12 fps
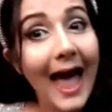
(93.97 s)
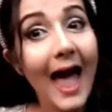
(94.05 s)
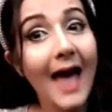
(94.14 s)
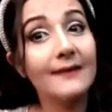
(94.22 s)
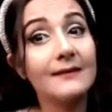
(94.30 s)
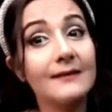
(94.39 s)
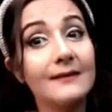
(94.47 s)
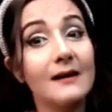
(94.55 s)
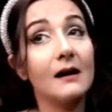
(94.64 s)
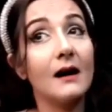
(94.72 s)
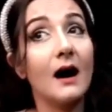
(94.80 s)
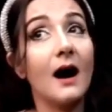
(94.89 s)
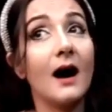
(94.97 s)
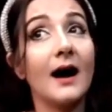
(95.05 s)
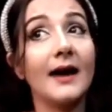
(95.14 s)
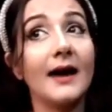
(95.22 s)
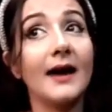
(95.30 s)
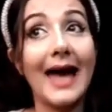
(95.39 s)
and
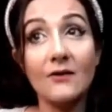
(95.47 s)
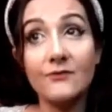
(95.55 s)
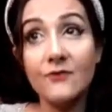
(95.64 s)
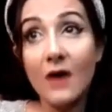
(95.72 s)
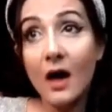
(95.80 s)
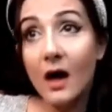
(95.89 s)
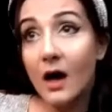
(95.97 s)
I have